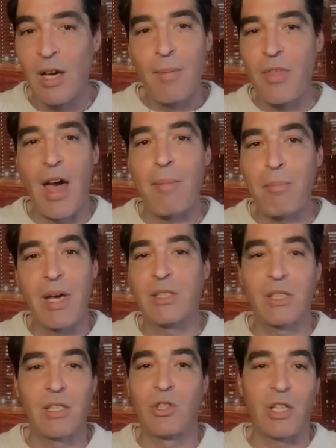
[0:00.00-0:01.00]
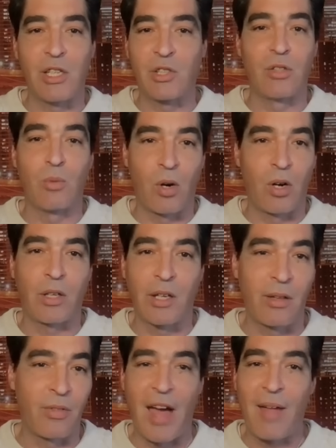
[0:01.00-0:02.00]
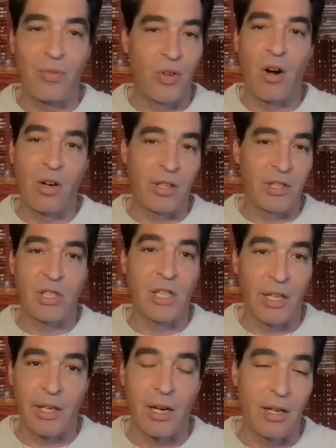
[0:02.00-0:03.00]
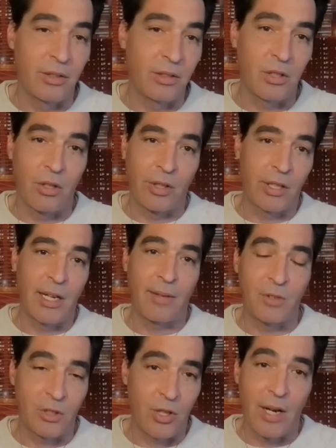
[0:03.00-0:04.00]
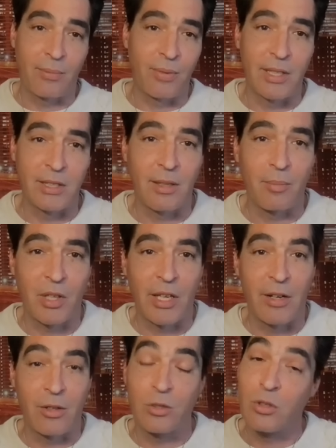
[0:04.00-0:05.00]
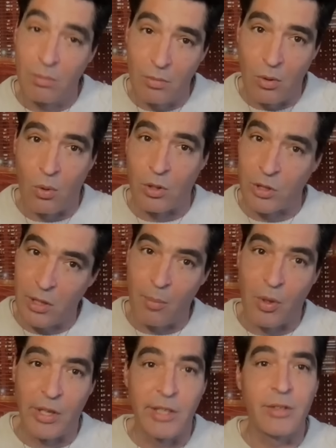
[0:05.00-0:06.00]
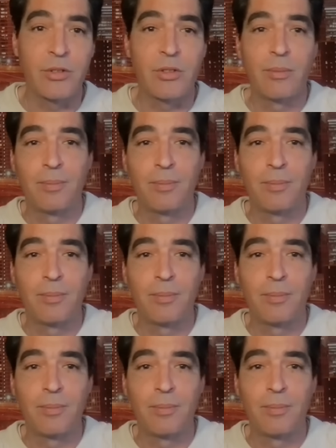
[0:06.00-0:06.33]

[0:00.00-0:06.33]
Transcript: That message isn't working. That dog isn't going to hunt. So they're going to have to try to find something else or someone else.